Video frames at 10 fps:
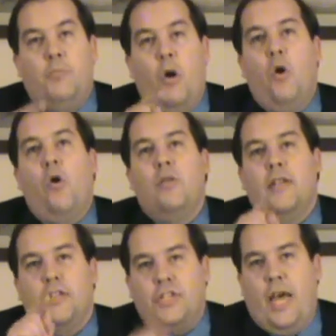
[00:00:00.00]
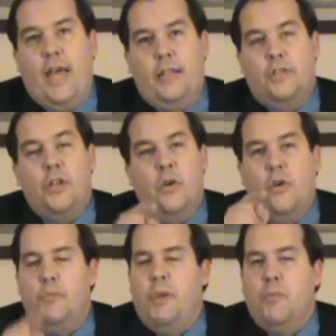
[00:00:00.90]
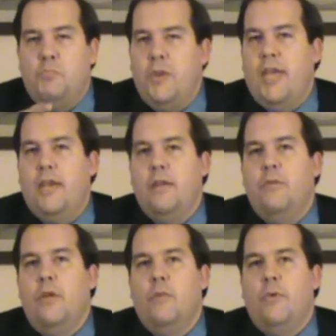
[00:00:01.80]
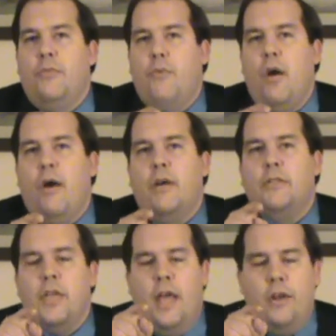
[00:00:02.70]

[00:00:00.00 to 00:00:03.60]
Paul and Silas, who had been beaten with rods